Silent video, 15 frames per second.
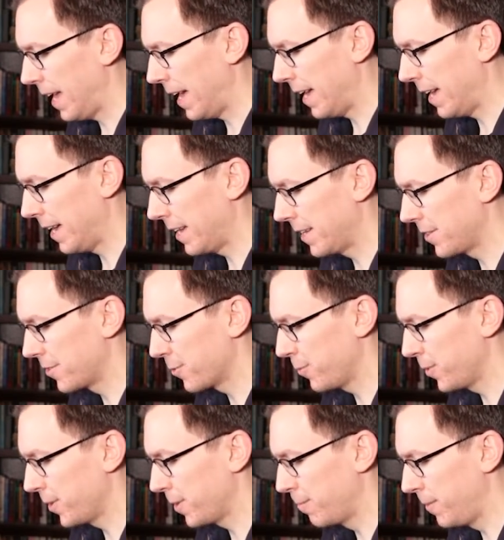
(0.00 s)
and
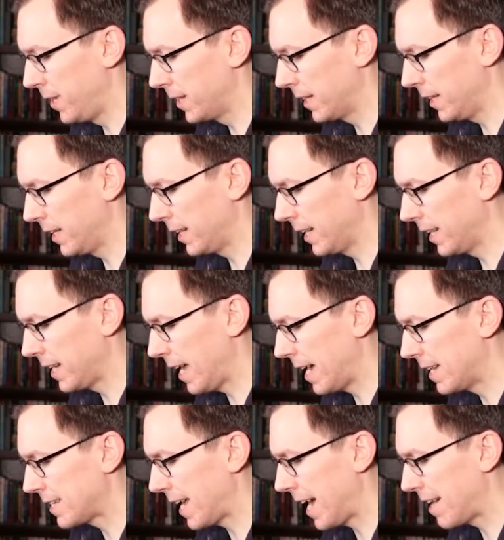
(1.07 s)
we're modeling it
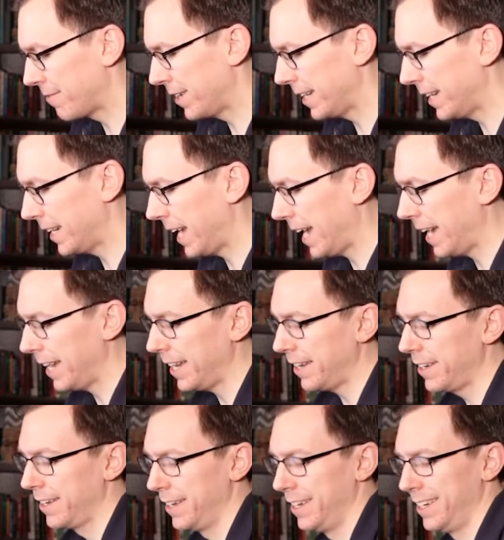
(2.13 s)
as having
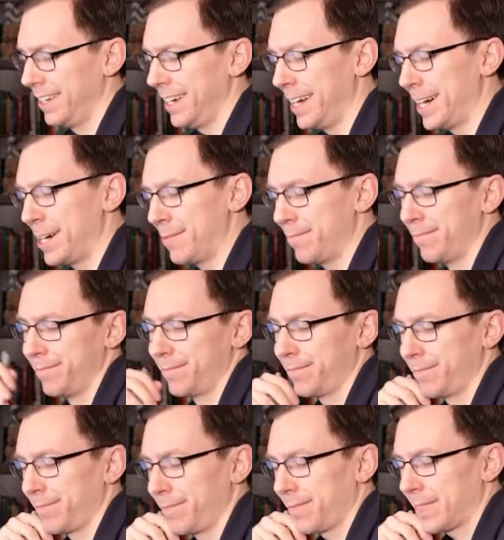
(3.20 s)
a um,
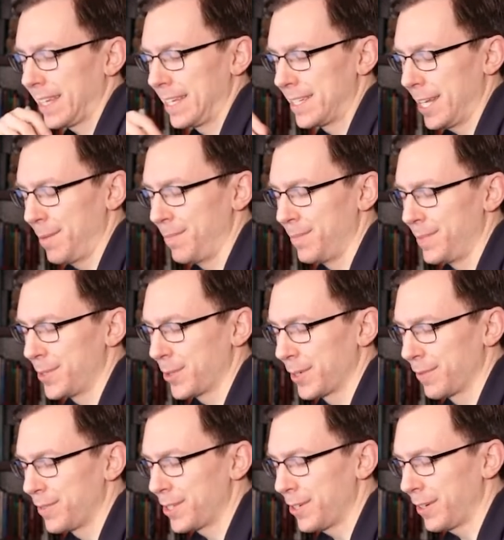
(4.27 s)
some
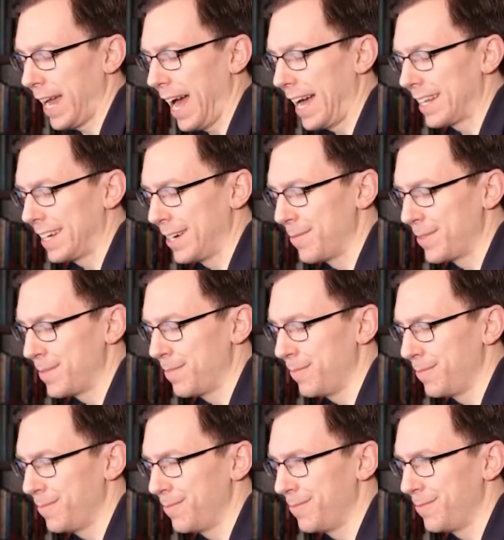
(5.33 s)
sort of
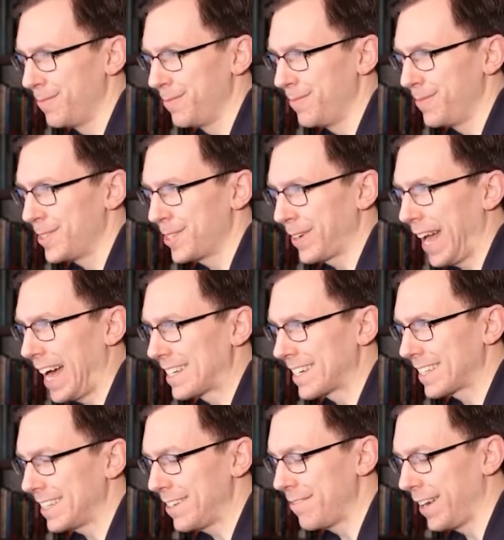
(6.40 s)
um,
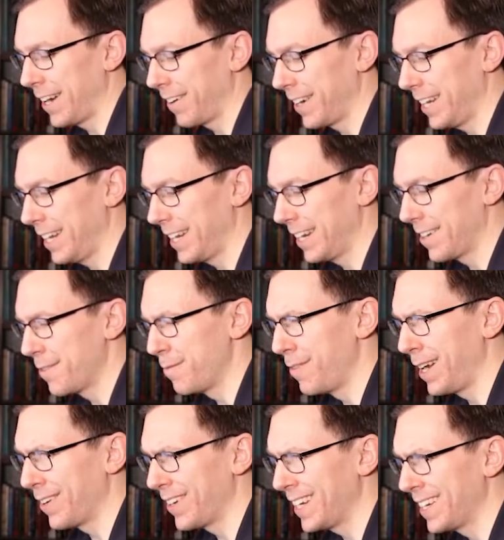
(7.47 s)
stochastically varying
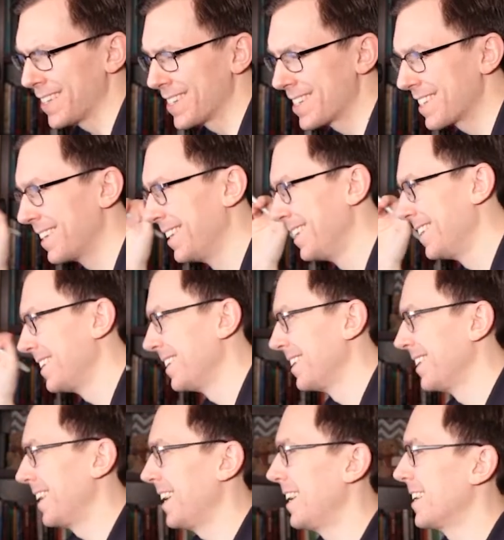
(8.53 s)
variance
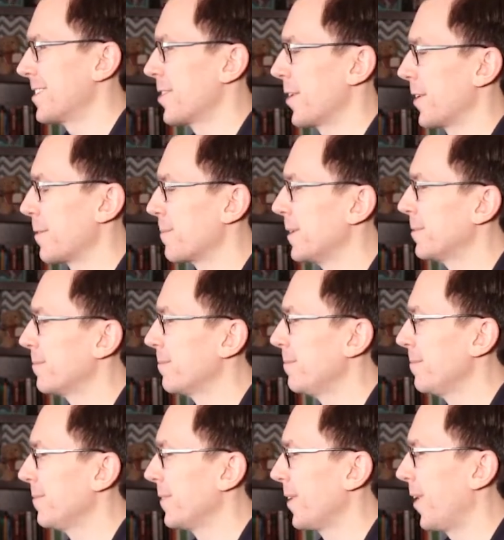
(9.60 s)
uh, term.
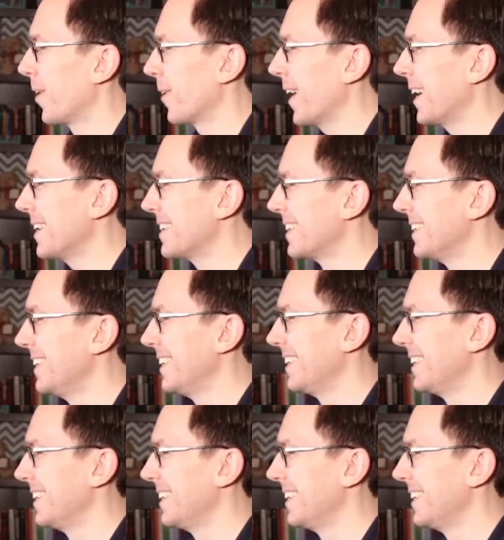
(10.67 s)
All right.